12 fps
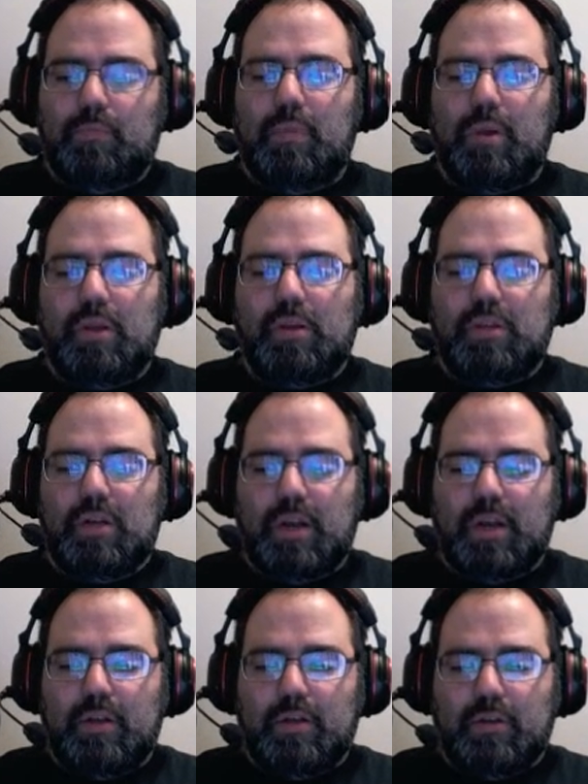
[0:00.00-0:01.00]
May
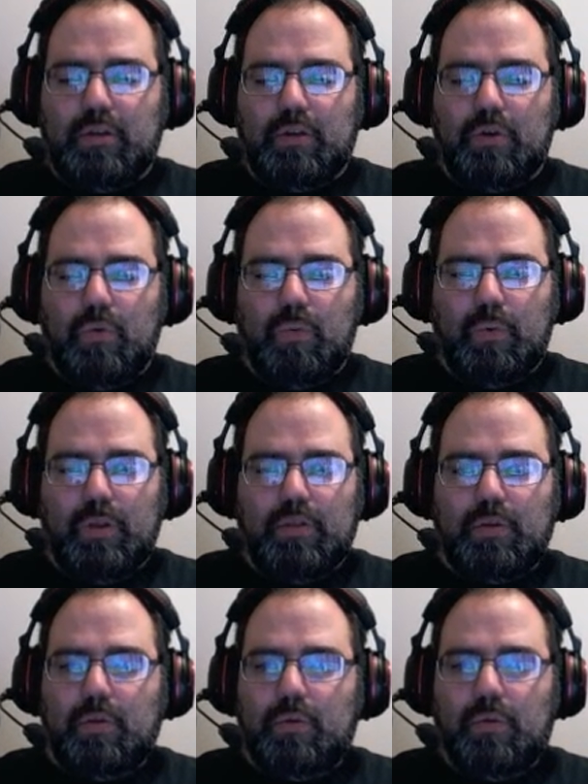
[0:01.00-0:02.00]
Tyr go with
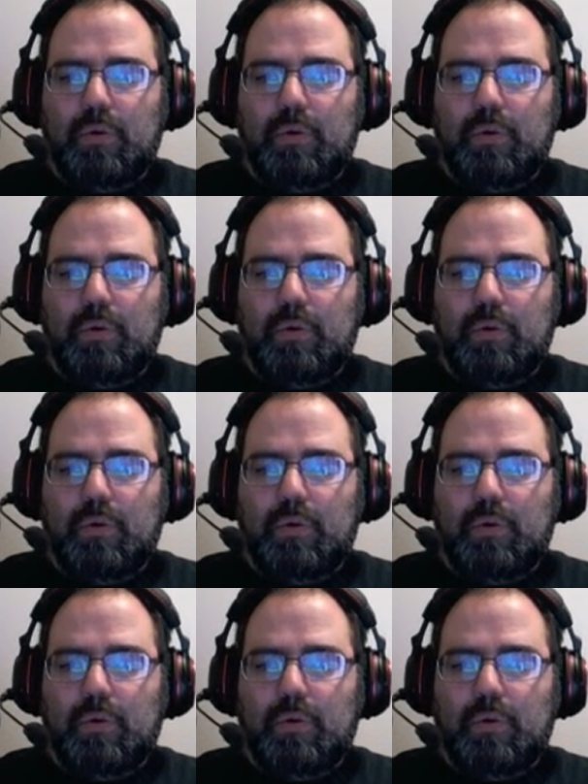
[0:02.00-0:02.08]
you.